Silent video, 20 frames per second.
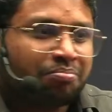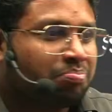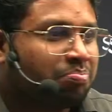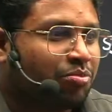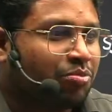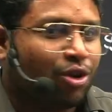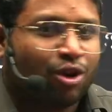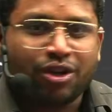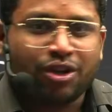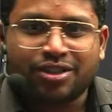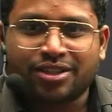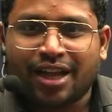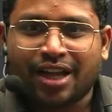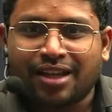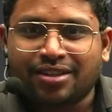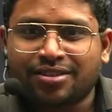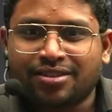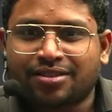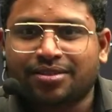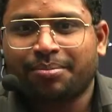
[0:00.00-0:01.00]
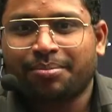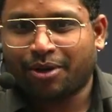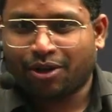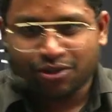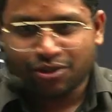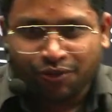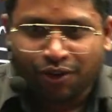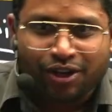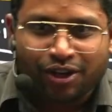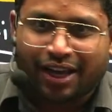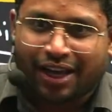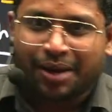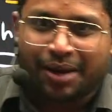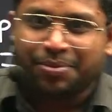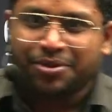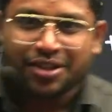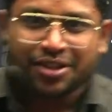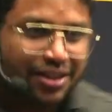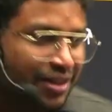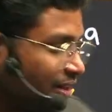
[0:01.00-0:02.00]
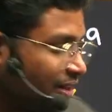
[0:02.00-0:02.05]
Not a chance. Because for corruption,